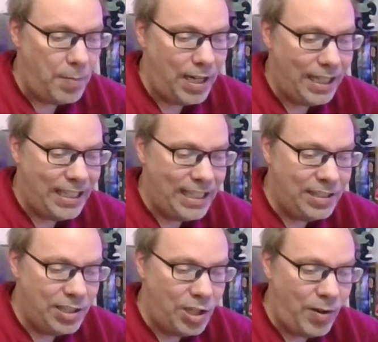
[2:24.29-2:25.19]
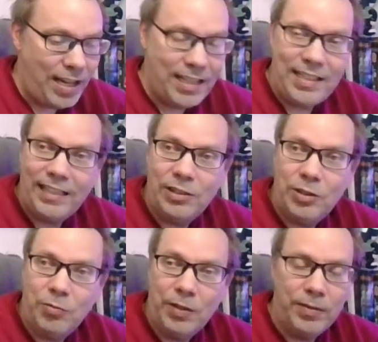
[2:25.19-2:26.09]
But I need to know how to take the
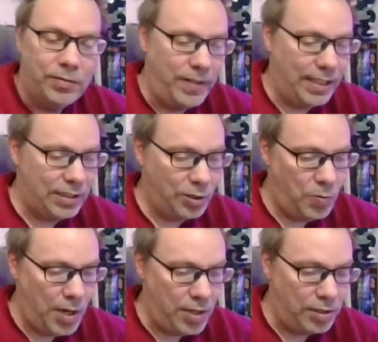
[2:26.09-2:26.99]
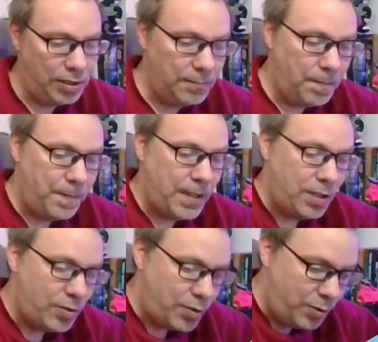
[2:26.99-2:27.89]
derivative of x squared.
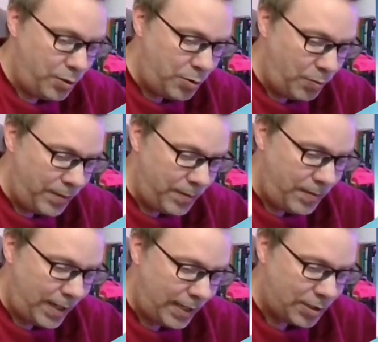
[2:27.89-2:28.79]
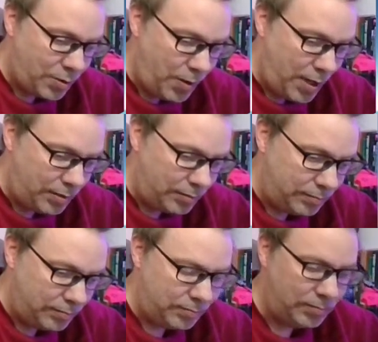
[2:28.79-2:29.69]
So the derivative of x squared,
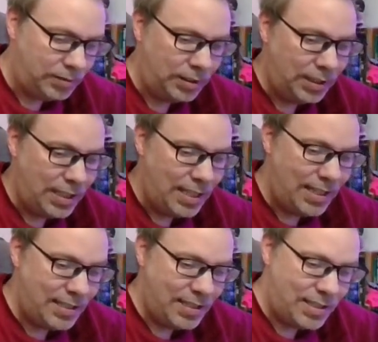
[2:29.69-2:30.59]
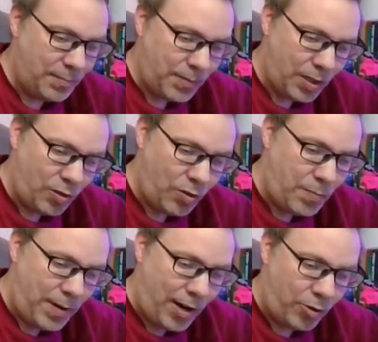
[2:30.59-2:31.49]
this is something called
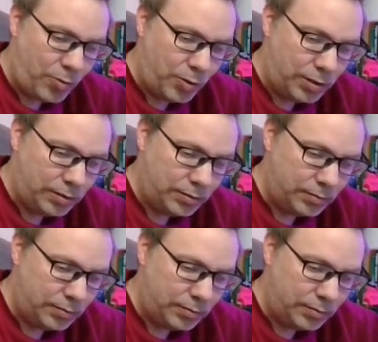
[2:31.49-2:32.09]
the power rule.